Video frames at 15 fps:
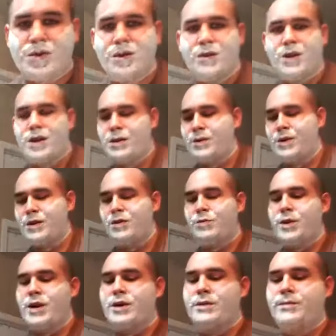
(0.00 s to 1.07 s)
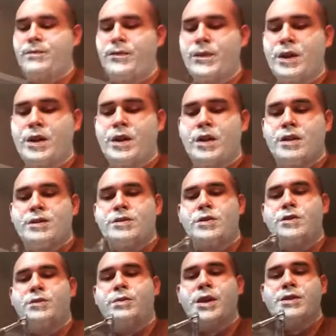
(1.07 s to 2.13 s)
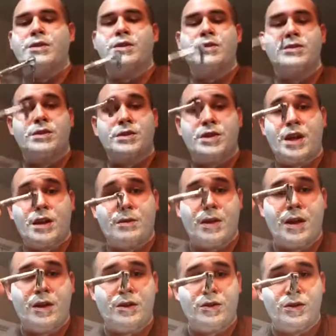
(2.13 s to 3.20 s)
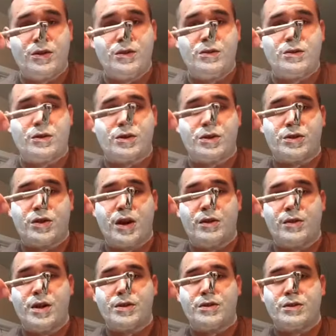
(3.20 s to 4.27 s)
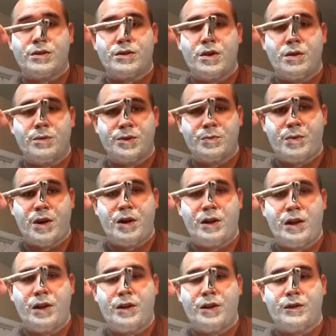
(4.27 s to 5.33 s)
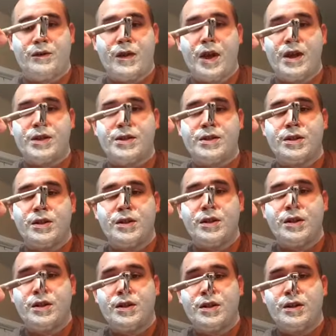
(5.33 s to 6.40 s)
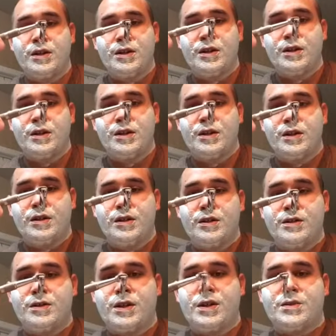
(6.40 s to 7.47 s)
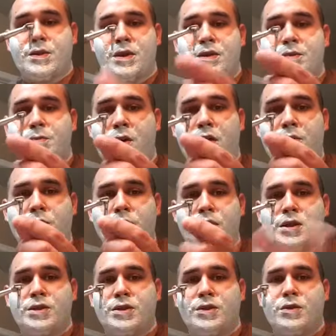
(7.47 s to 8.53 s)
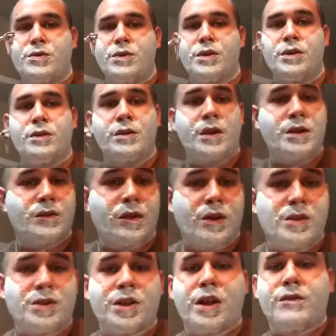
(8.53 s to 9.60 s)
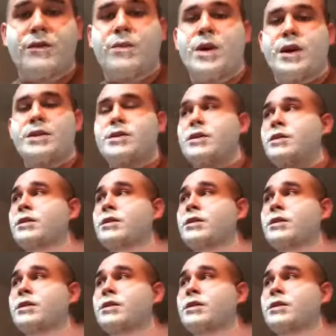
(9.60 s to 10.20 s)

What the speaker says: Okay, anyway, it don't matter. So you basically use the same angle you'd use on a straight razor, so almost parallel to your face. So that's why this bar really does you no good as far as shaving wise.